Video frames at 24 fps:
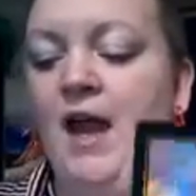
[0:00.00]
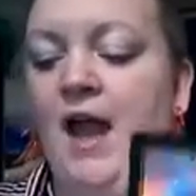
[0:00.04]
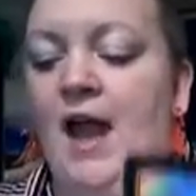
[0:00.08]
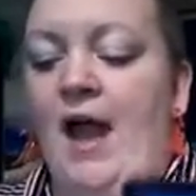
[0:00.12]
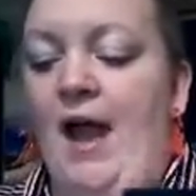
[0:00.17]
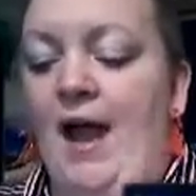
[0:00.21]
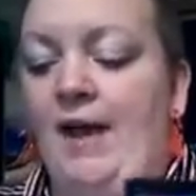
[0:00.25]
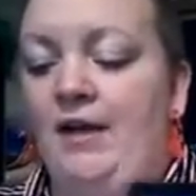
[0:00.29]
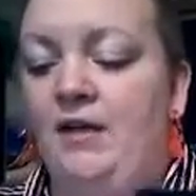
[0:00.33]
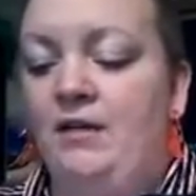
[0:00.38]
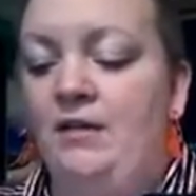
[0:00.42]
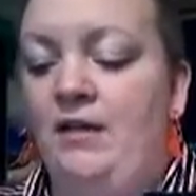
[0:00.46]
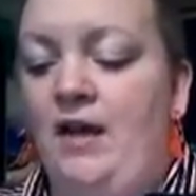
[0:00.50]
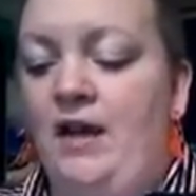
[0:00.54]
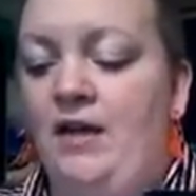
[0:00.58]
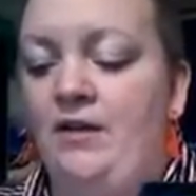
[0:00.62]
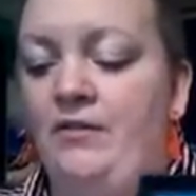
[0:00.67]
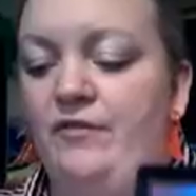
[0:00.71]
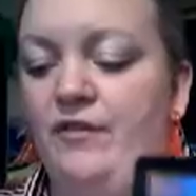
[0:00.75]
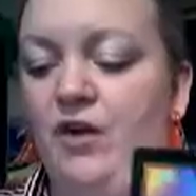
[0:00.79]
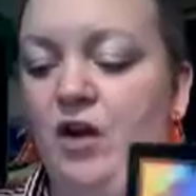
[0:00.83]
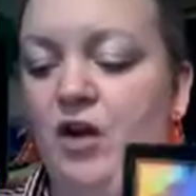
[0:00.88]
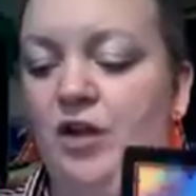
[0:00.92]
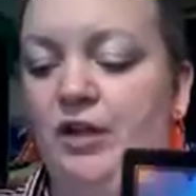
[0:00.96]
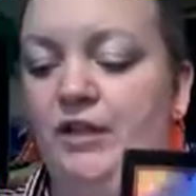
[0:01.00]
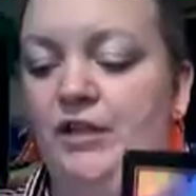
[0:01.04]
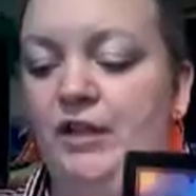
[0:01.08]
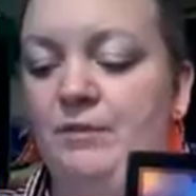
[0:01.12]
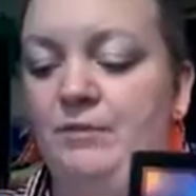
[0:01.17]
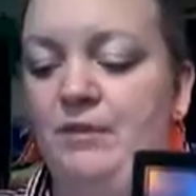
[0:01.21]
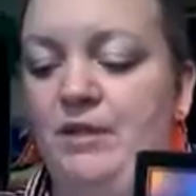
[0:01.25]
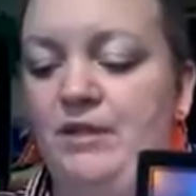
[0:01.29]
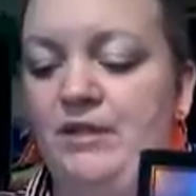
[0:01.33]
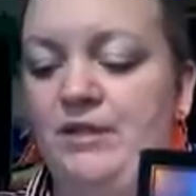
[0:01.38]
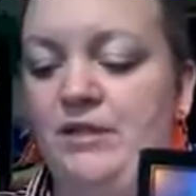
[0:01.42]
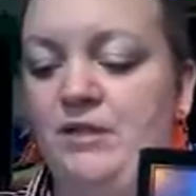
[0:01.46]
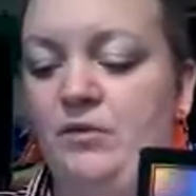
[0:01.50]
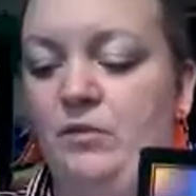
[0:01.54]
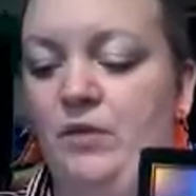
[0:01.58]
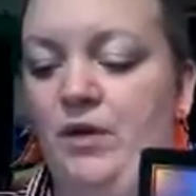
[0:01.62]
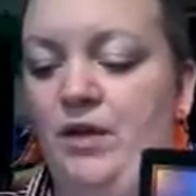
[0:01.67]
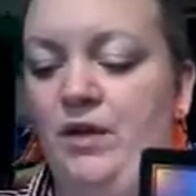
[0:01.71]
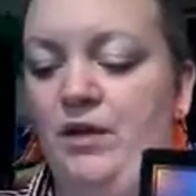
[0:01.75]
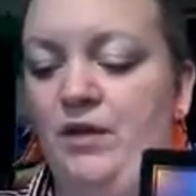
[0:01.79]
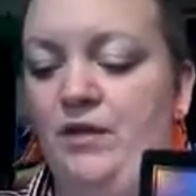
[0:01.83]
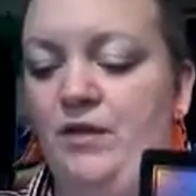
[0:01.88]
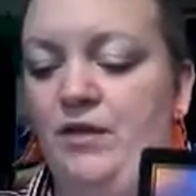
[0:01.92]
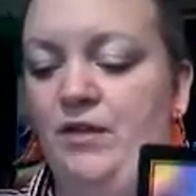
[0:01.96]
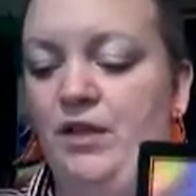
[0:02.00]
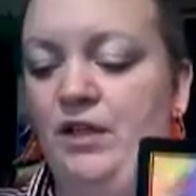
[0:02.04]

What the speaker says: had a lot of arguments with,